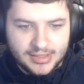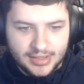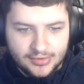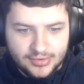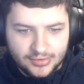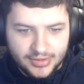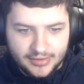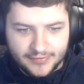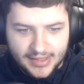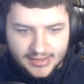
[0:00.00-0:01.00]
It's loading all
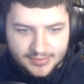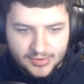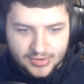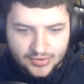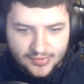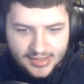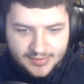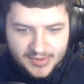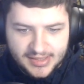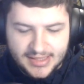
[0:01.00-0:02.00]
the advancements, the
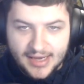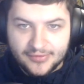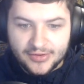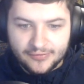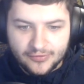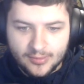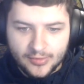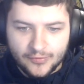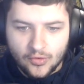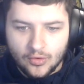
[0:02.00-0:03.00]
recipes, everything from
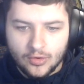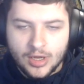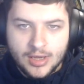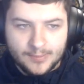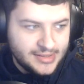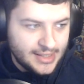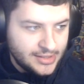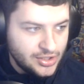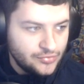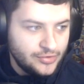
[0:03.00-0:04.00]
before, but it's
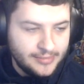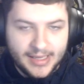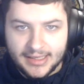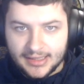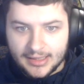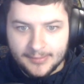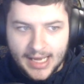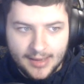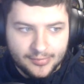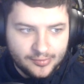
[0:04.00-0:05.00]
actually remaking the
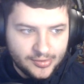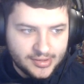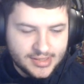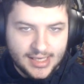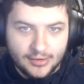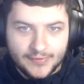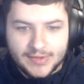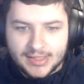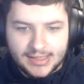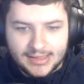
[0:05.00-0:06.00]
map because I
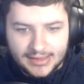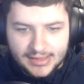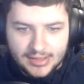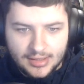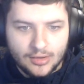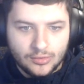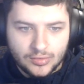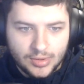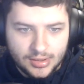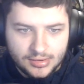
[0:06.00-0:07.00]
obviously deleted the
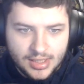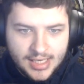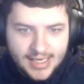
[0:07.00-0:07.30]
old world